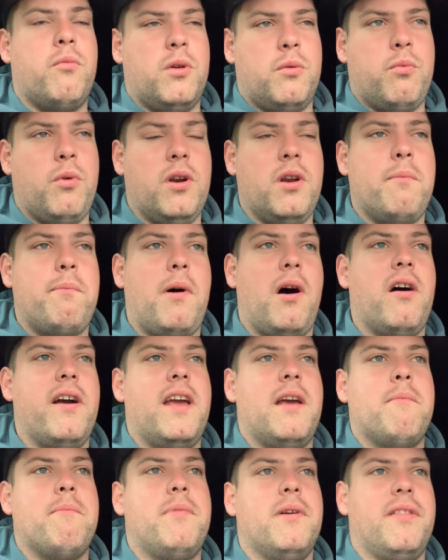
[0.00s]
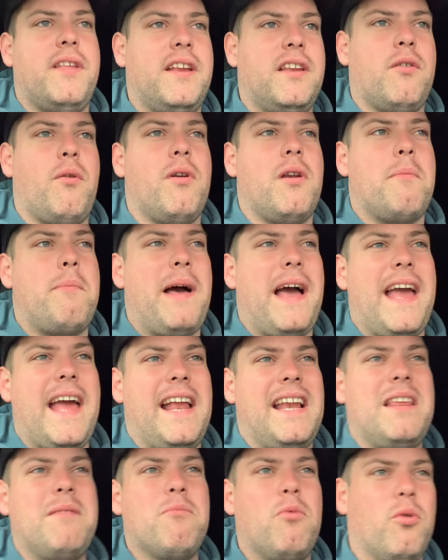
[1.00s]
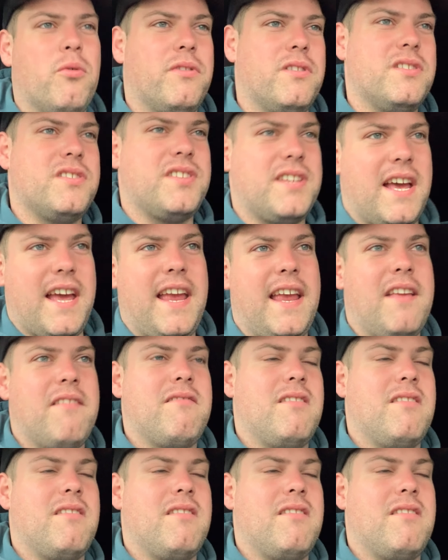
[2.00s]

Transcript: would want to buy him, but they don't want to pay any more than, say,